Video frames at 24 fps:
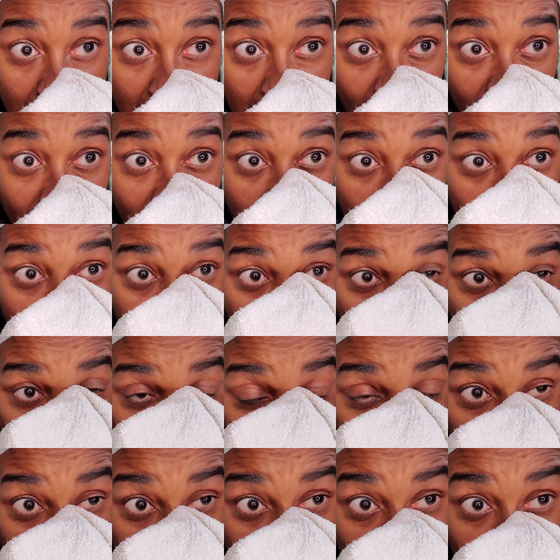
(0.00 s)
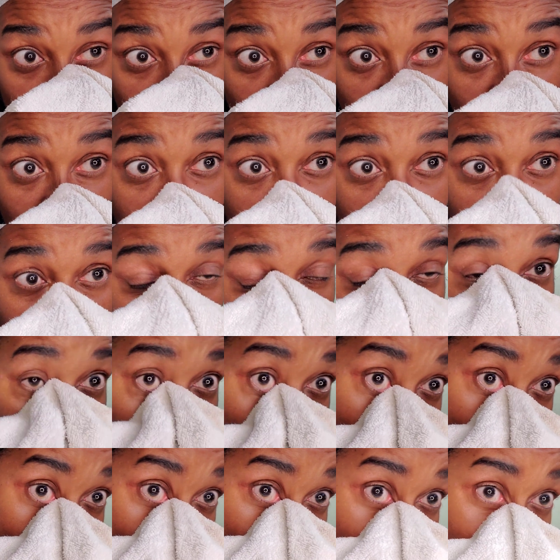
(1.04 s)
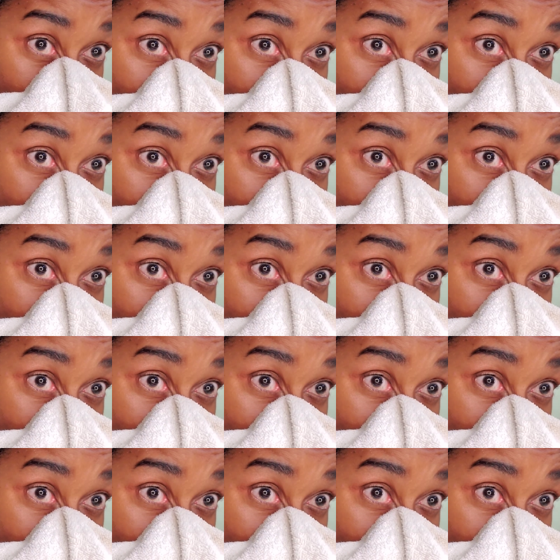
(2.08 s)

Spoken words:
then I would suggest you not